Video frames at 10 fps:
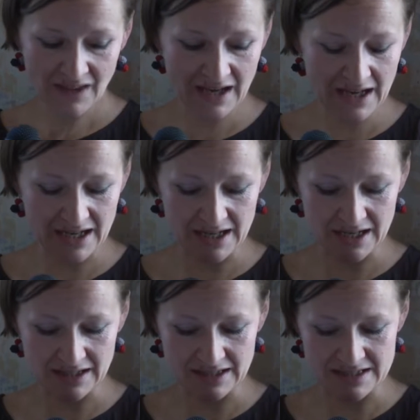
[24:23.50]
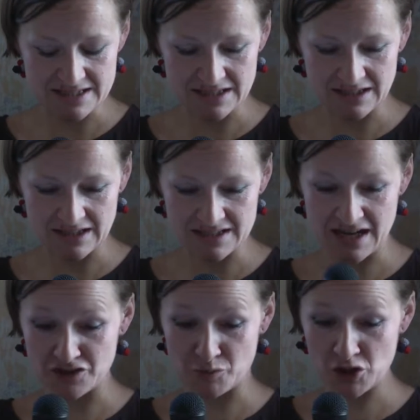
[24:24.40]
There's an
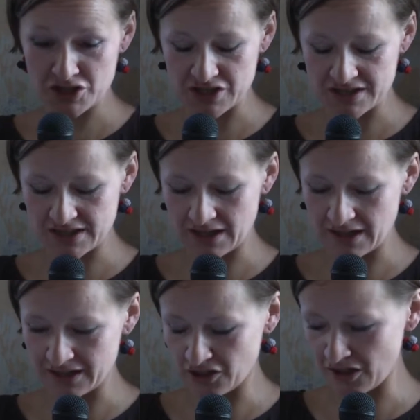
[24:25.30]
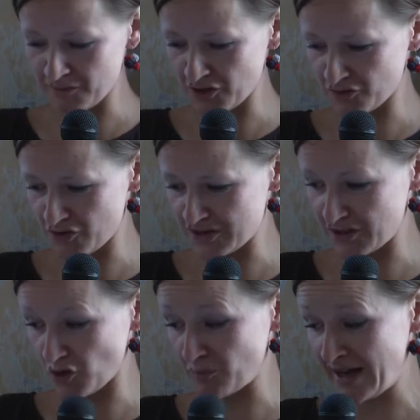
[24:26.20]
anthropologist at Columbia University
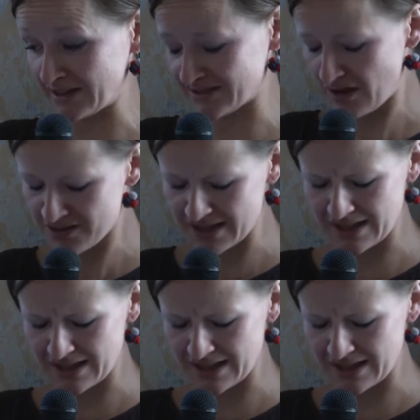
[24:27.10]
called Michael Tausig.